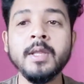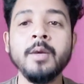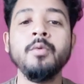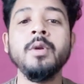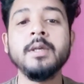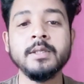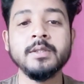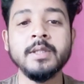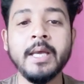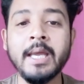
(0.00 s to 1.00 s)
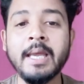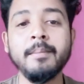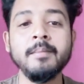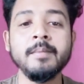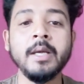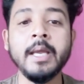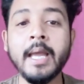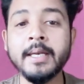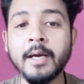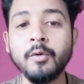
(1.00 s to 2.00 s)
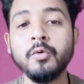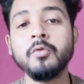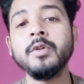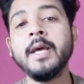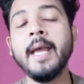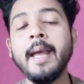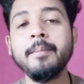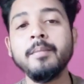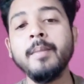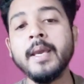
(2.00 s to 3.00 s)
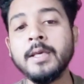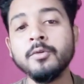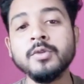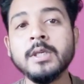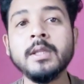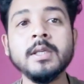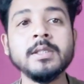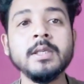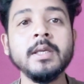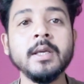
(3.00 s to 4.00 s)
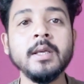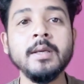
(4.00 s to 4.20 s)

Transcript: They will test the app, download the app by using this link.